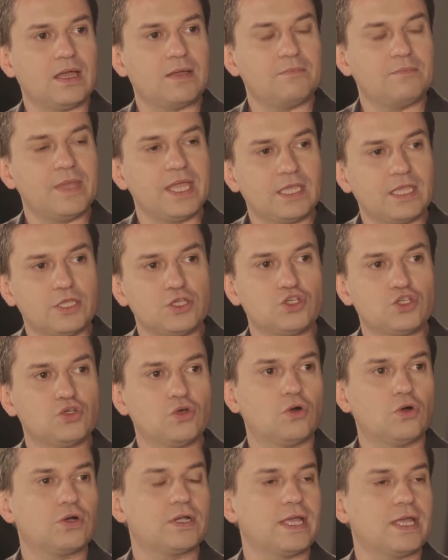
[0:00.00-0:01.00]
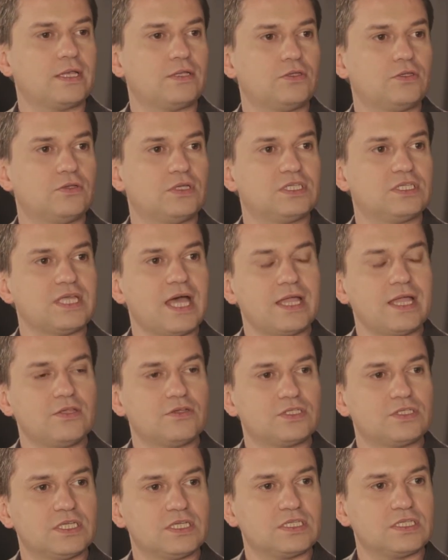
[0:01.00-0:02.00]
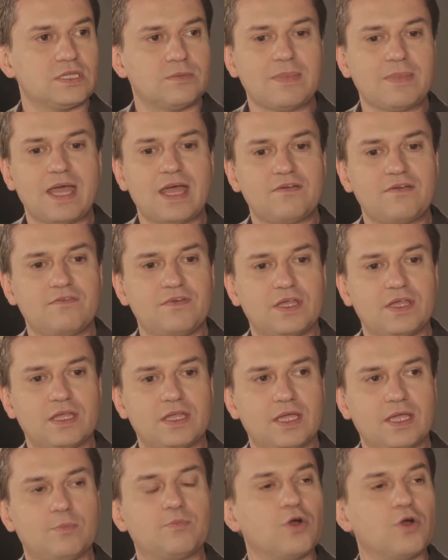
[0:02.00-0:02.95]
Making sure that you design your system having a